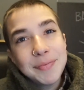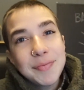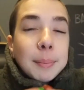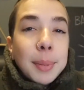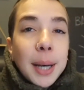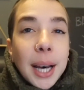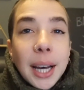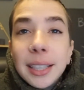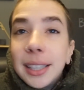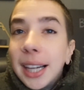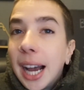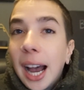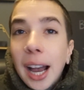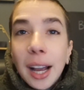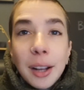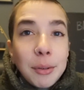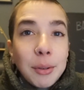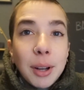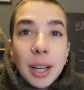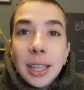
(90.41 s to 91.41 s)
But
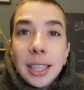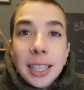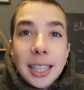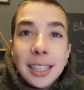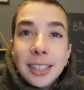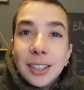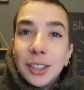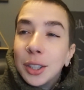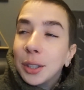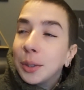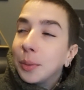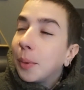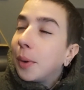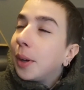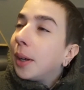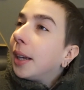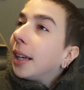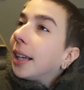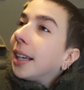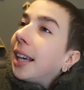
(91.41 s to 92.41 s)
I really just want
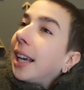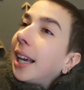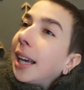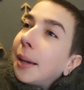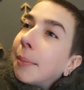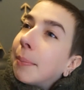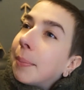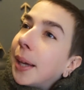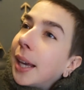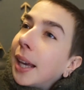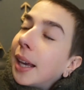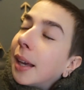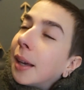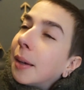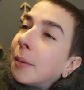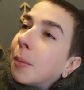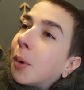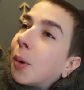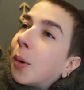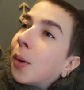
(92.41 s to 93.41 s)
to keep
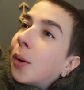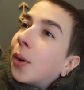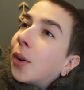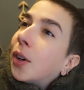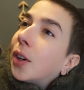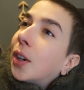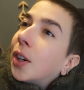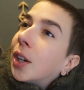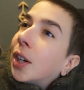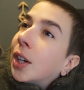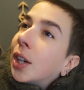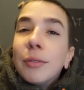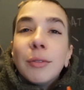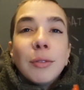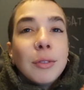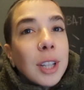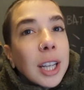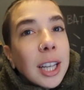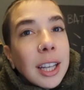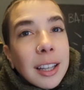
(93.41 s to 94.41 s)
being more
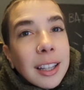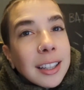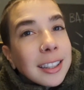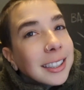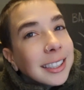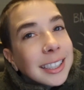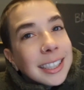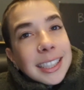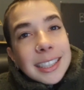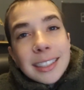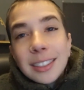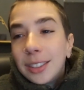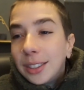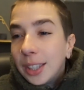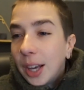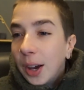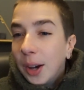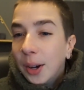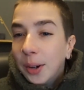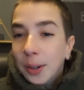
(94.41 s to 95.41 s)
real,
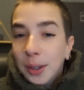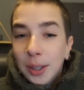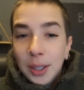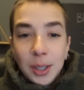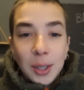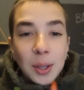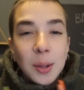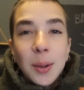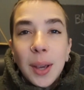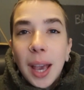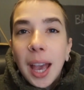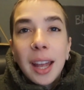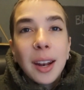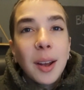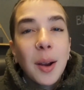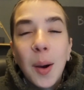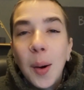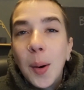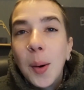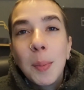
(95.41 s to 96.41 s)
so you get a
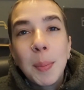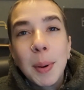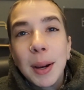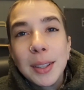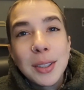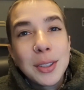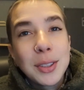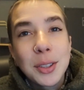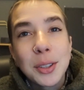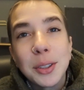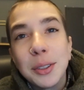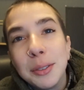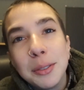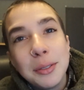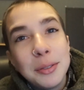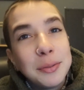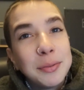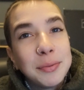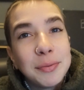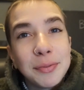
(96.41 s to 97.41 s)
whole bunch of
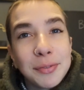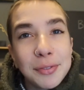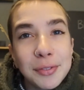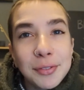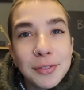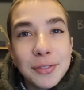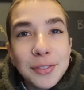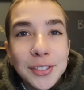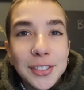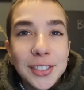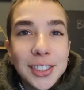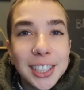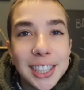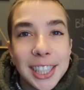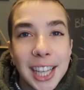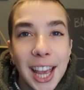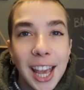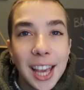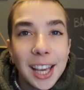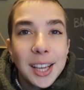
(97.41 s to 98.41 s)

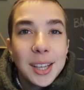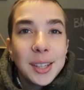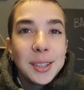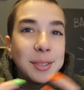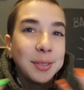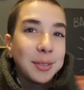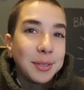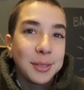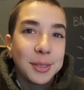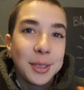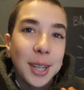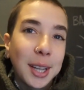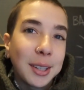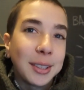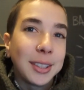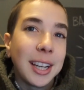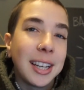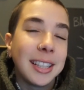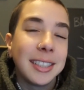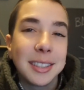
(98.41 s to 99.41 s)
sick
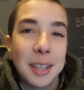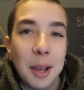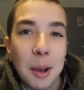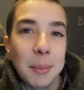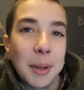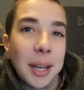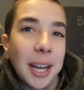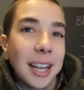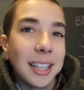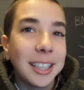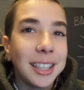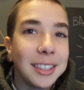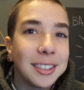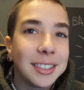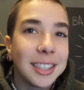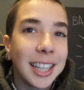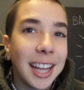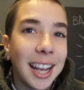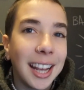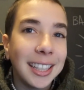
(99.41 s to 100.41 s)
realness coming at you
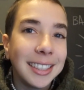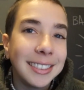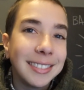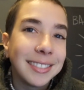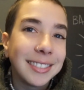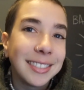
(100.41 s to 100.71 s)
today.